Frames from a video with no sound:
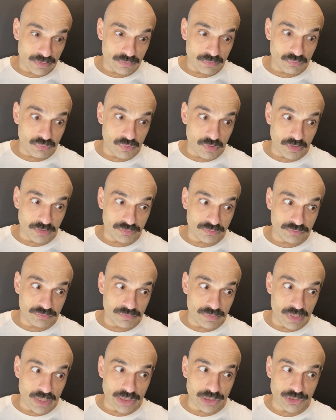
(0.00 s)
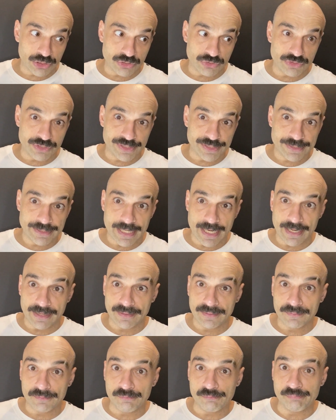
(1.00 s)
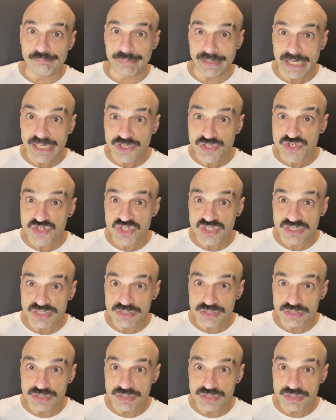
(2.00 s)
What I should say, bitch.